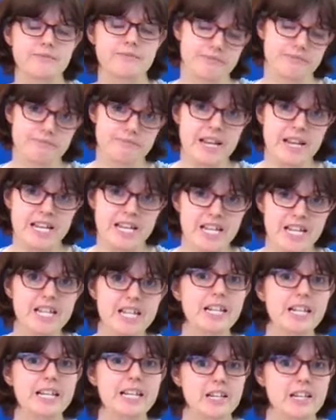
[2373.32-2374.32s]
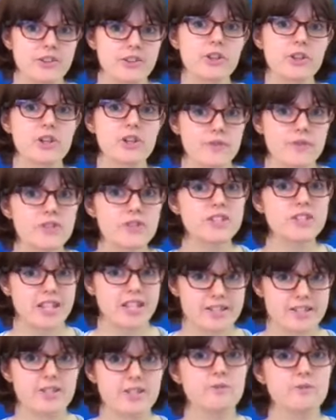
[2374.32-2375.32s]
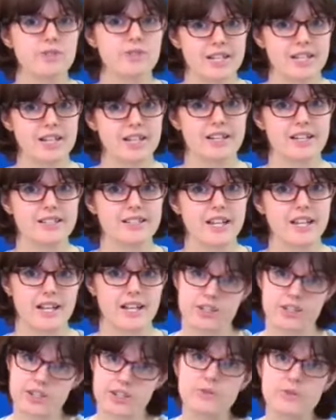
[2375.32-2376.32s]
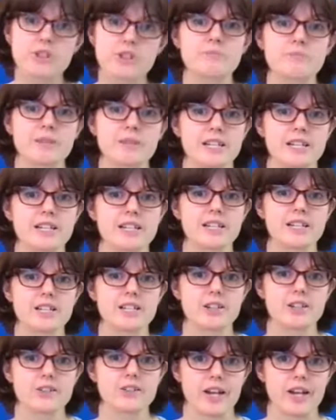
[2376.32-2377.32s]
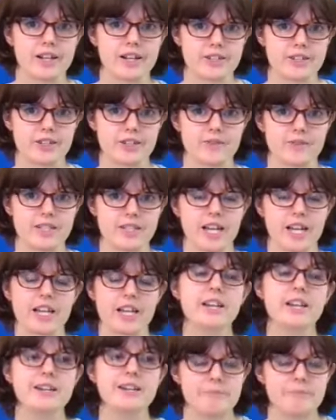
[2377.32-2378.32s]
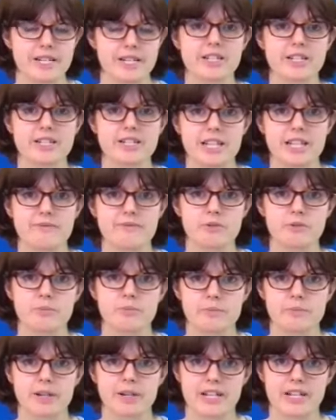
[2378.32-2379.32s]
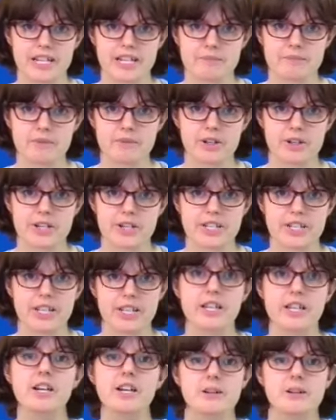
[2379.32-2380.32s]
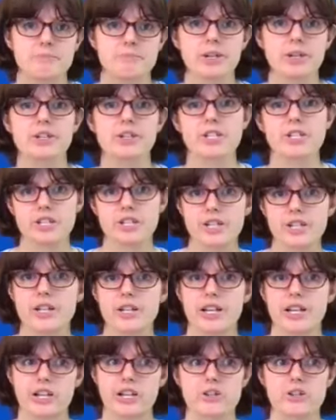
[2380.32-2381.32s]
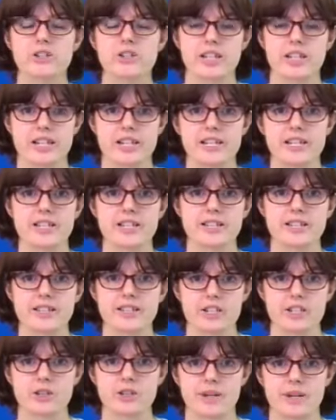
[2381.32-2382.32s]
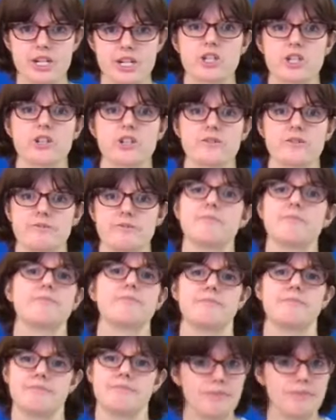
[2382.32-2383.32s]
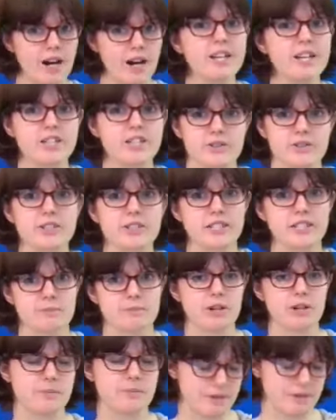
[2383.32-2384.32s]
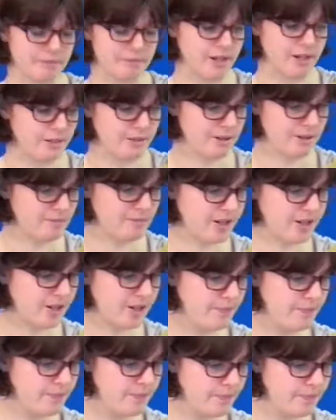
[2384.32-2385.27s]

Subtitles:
make it clear that you've assessed and realised that. Don't just mentally do that. Sort of say, patient safety would be my next priority, but it looks like in this situation, I don't see a problem, blah, blah, blah.